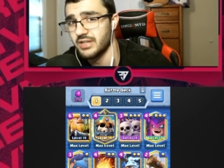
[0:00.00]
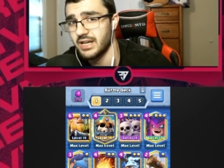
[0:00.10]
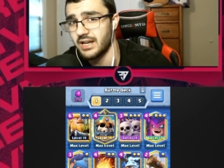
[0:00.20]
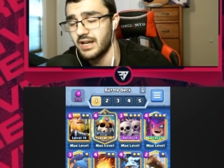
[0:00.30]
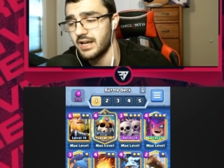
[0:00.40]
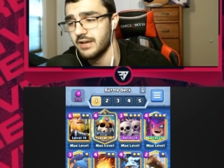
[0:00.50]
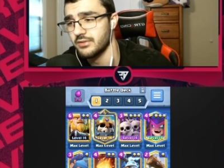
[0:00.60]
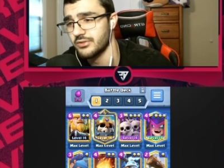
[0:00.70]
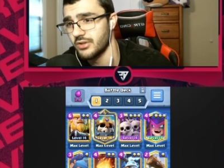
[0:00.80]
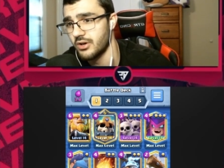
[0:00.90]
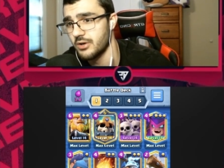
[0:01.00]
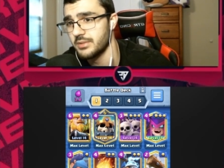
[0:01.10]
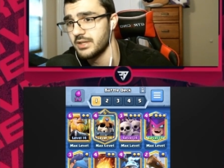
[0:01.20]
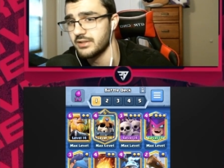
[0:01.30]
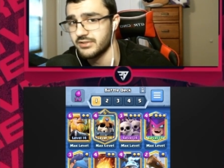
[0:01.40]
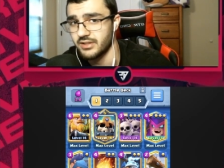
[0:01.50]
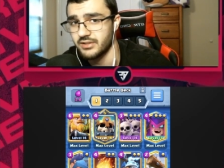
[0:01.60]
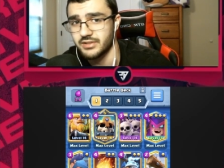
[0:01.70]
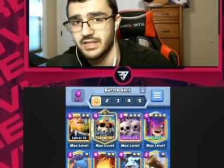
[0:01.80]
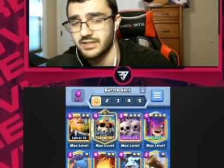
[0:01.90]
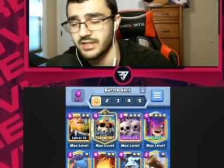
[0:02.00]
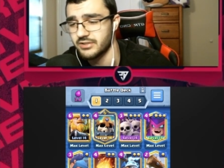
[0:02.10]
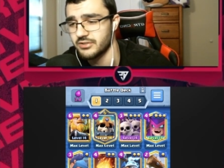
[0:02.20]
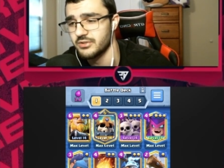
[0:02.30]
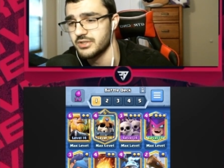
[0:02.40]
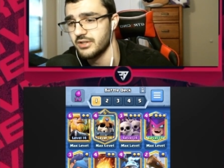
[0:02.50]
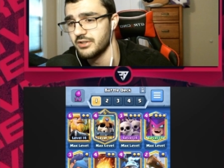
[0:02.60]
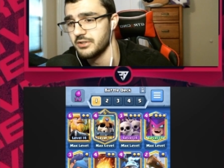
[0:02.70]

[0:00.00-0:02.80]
You got to have Skarmy and Skeleton King next to each other.